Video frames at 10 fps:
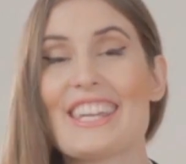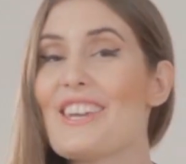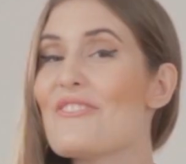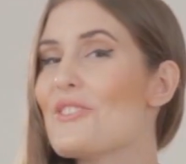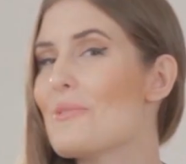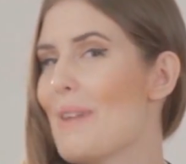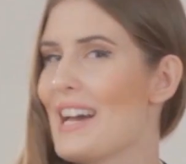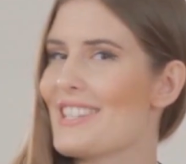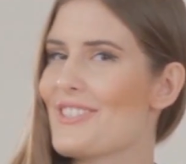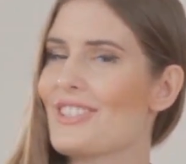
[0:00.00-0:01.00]
if you
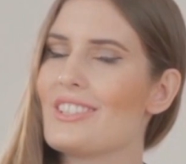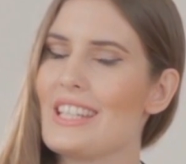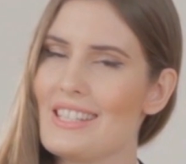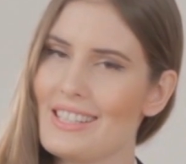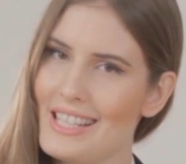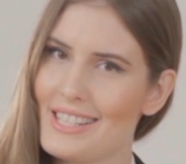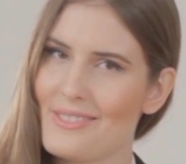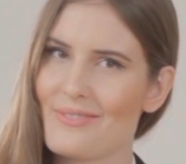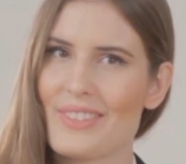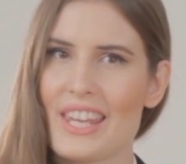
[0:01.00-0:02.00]
master today's lesson.